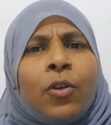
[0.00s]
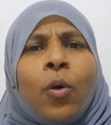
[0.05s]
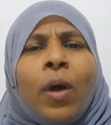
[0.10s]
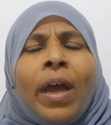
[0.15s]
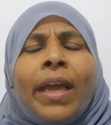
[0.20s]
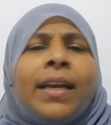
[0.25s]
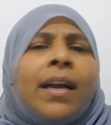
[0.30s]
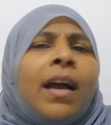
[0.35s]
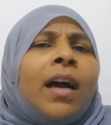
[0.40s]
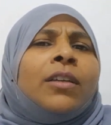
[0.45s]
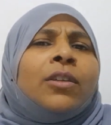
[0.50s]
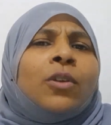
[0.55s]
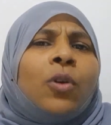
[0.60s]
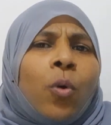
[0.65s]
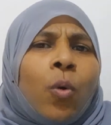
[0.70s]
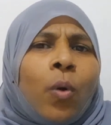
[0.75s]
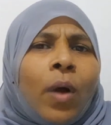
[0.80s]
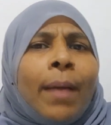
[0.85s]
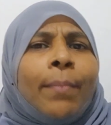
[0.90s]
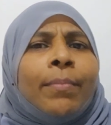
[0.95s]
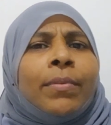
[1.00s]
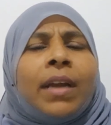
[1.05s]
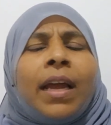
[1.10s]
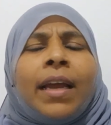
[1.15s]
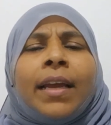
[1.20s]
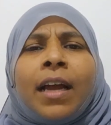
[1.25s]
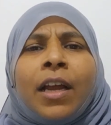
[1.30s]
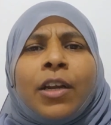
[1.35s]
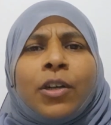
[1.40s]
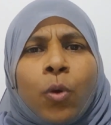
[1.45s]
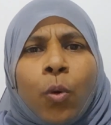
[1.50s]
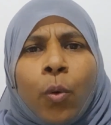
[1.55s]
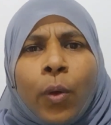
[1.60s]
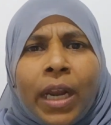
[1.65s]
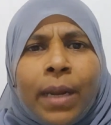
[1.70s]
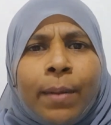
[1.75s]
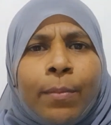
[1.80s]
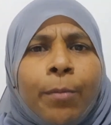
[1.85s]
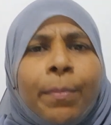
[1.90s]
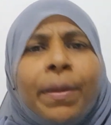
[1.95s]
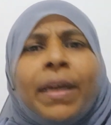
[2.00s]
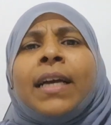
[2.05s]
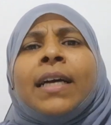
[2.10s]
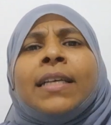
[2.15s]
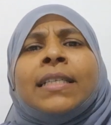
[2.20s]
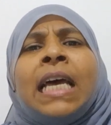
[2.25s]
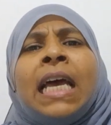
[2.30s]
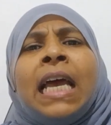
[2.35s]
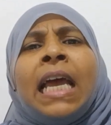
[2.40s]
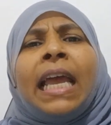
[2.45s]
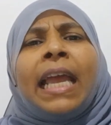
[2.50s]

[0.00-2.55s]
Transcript: no i can't go i'm i can't go anymore because